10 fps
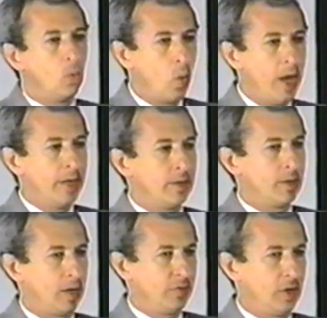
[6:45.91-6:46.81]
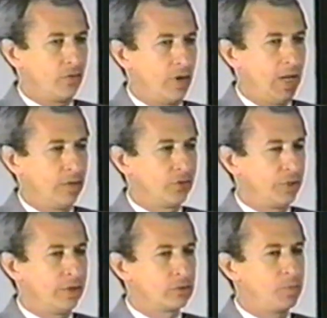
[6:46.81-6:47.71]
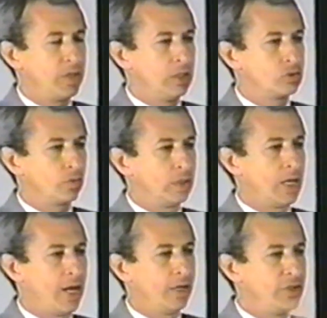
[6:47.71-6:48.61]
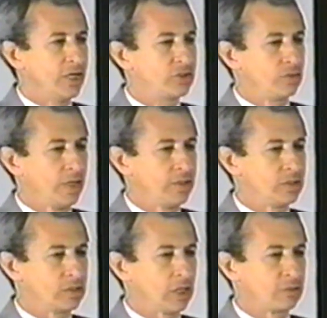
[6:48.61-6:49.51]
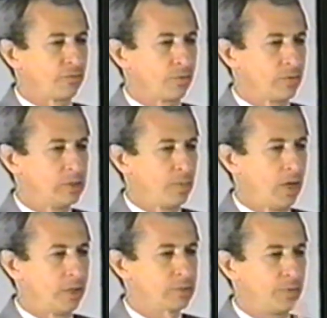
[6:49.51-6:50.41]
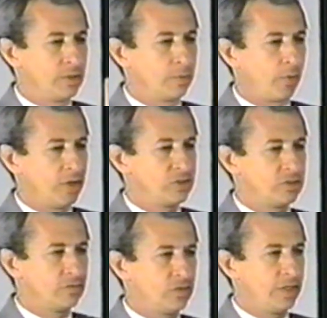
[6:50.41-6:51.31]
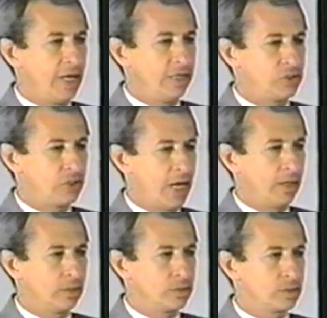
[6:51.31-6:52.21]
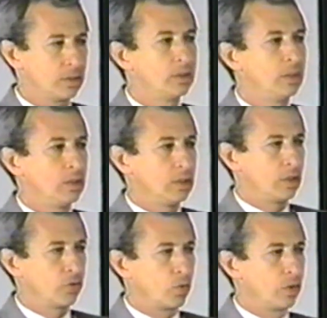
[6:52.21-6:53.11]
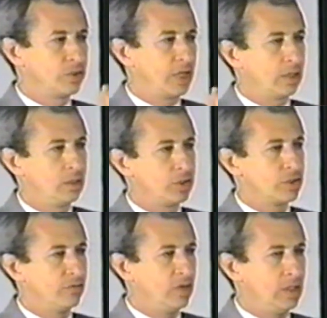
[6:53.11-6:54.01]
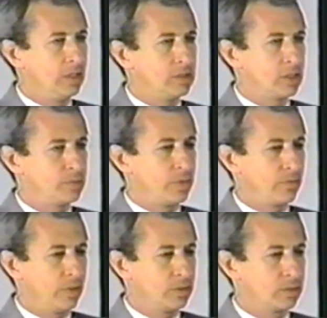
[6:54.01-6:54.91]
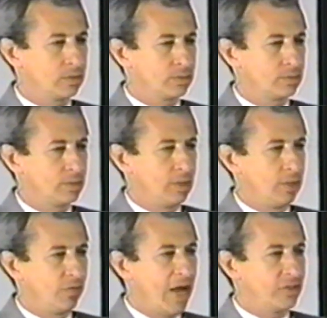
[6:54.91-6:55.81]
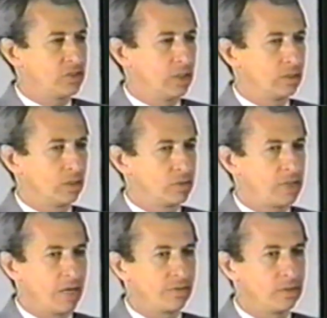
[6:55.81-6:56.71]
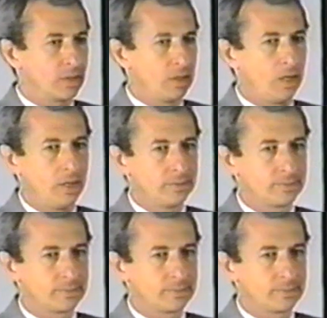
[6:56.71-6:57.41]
When, on the other hand, the leaders begin to rely on yesterday's successful response, but in the presence of today's challenge, in other words, a condition of ease has been reached, that signals death and decline.